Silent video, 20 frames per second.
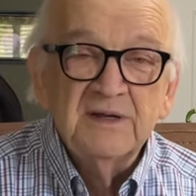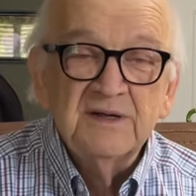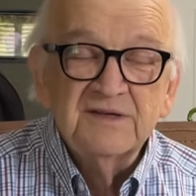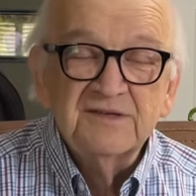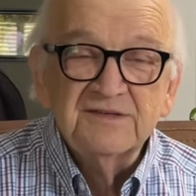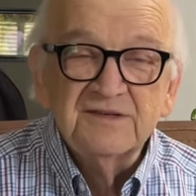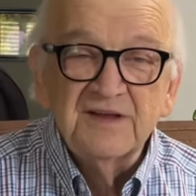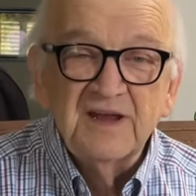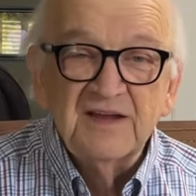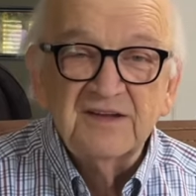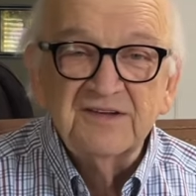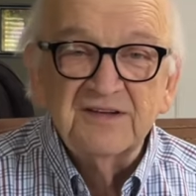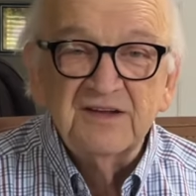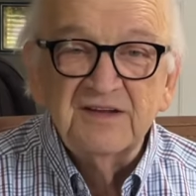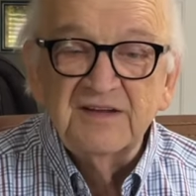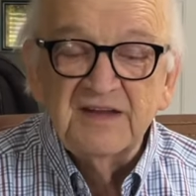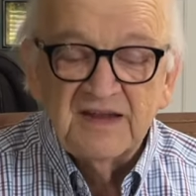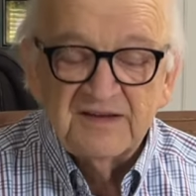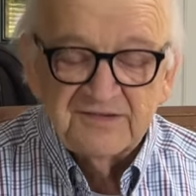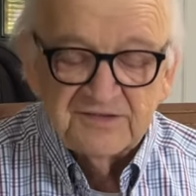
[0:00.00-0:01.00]
So
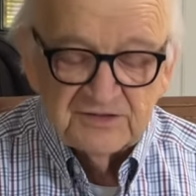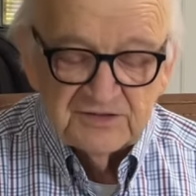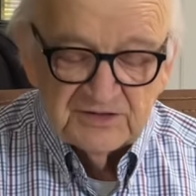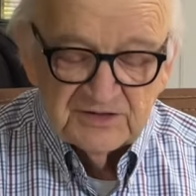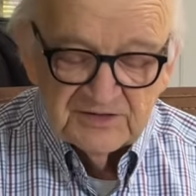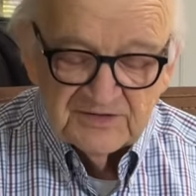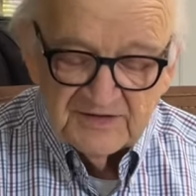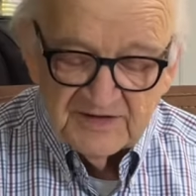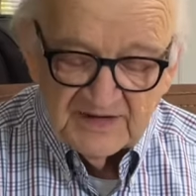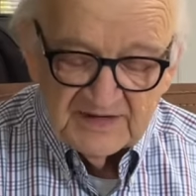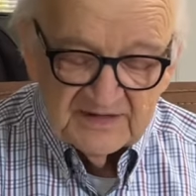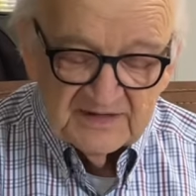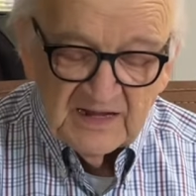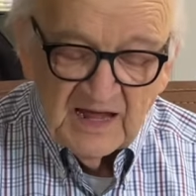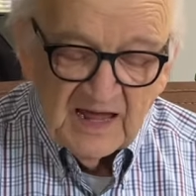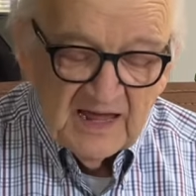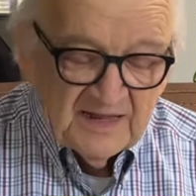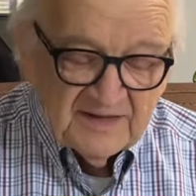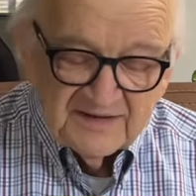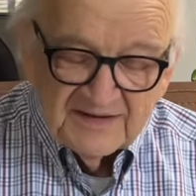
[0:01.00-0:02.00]
that's a good thing.
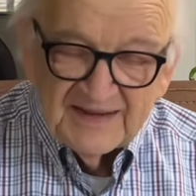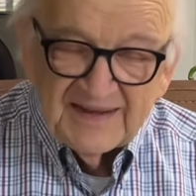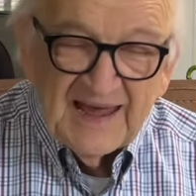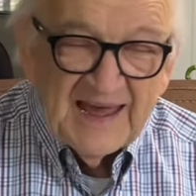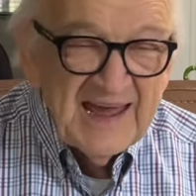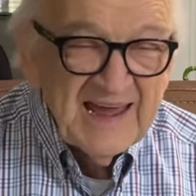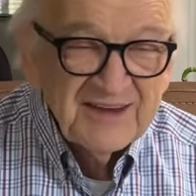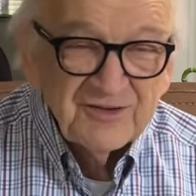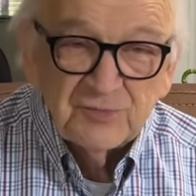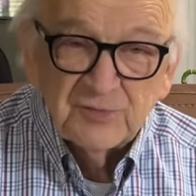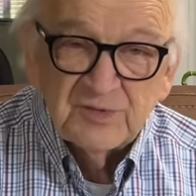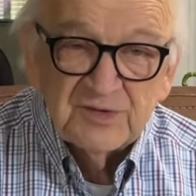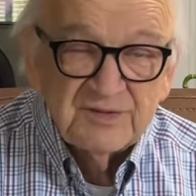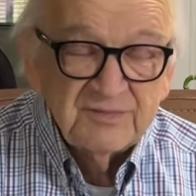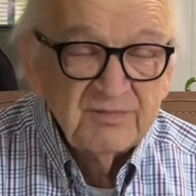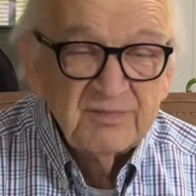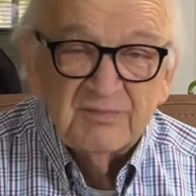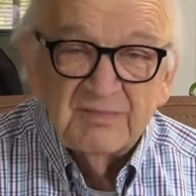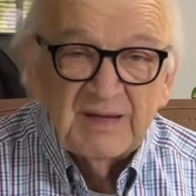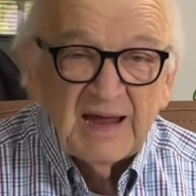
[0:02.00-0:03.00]
The cast was,
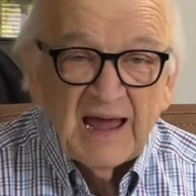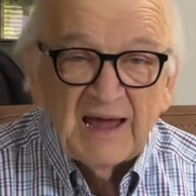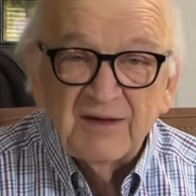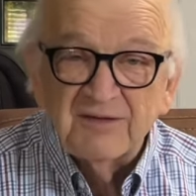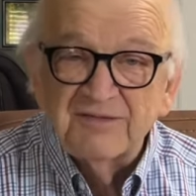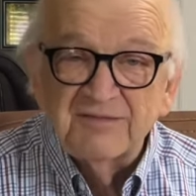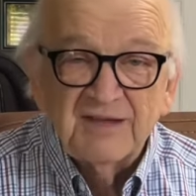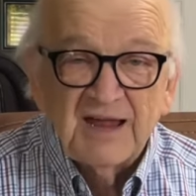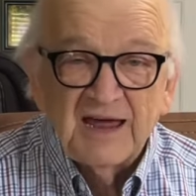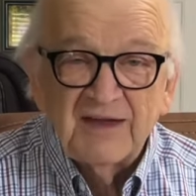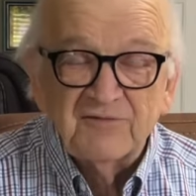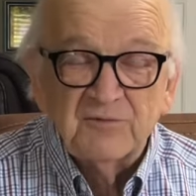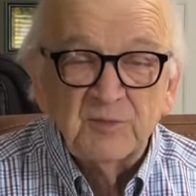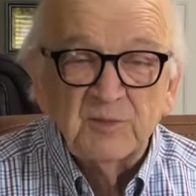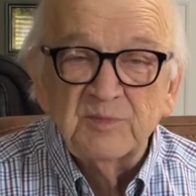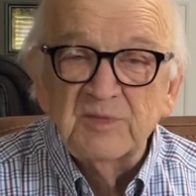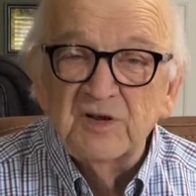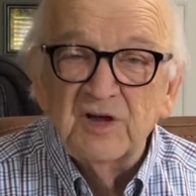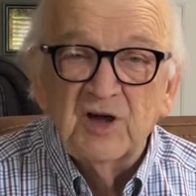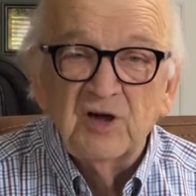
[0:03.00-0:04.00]
aside
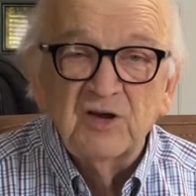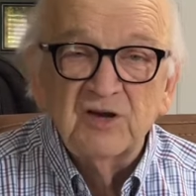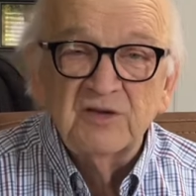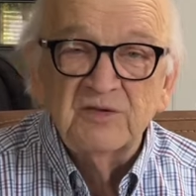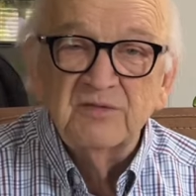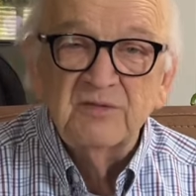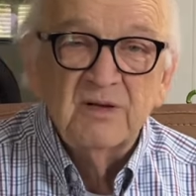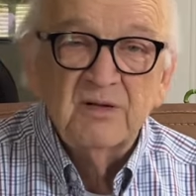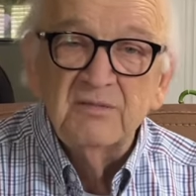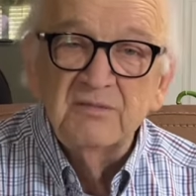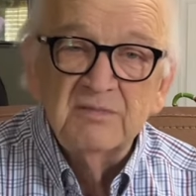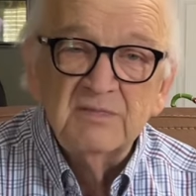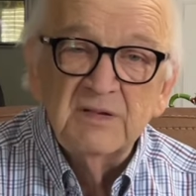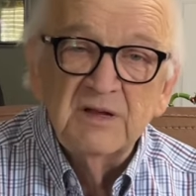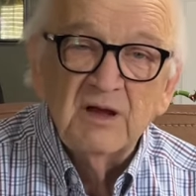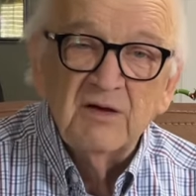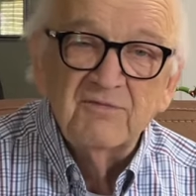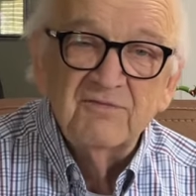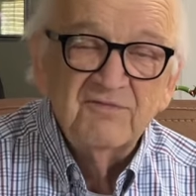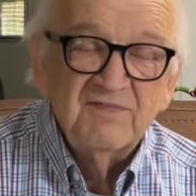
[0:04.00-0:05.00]
from Dakota, you
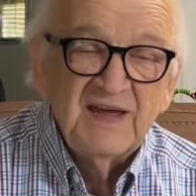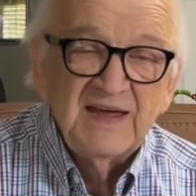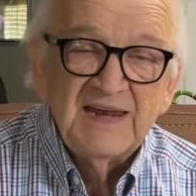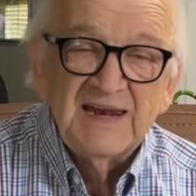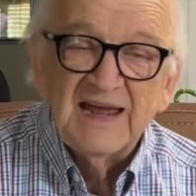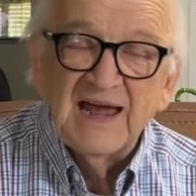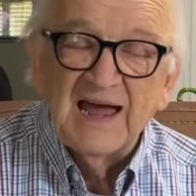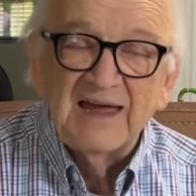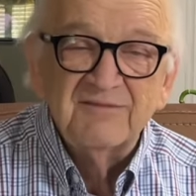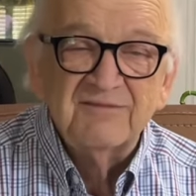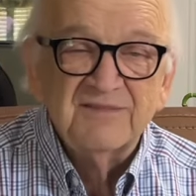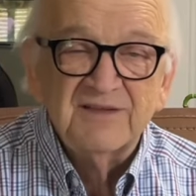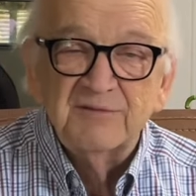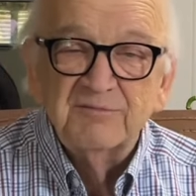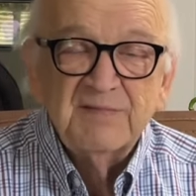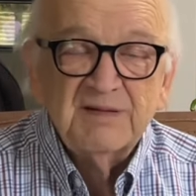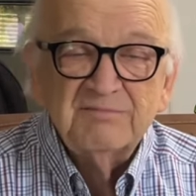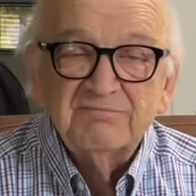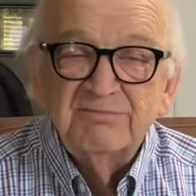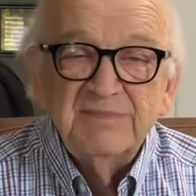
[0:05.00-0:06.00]
know, Fanning,
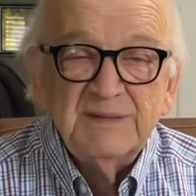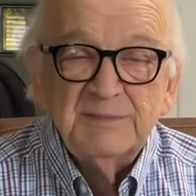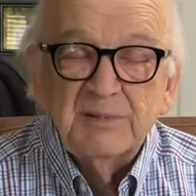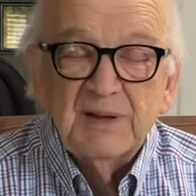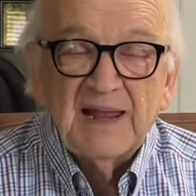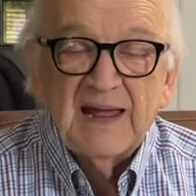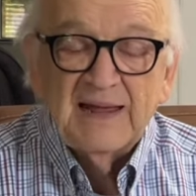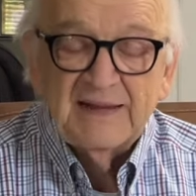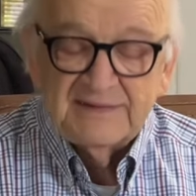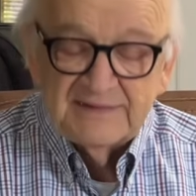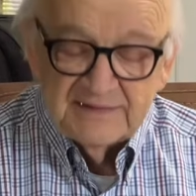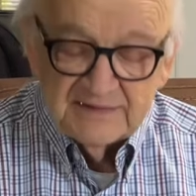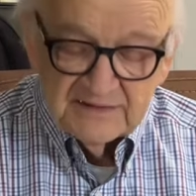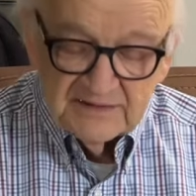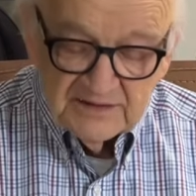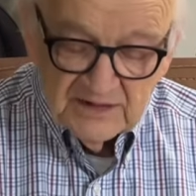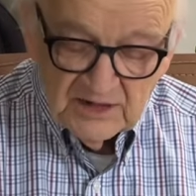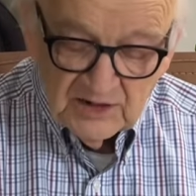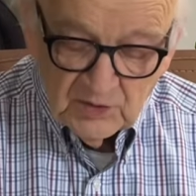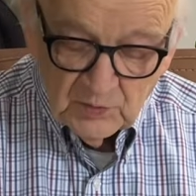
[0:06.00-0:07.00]
some people I didn't
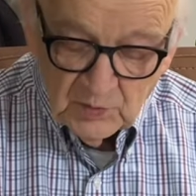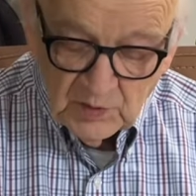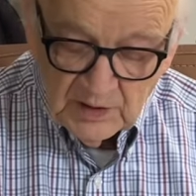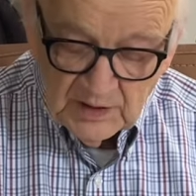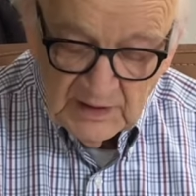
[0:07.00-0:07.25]
know.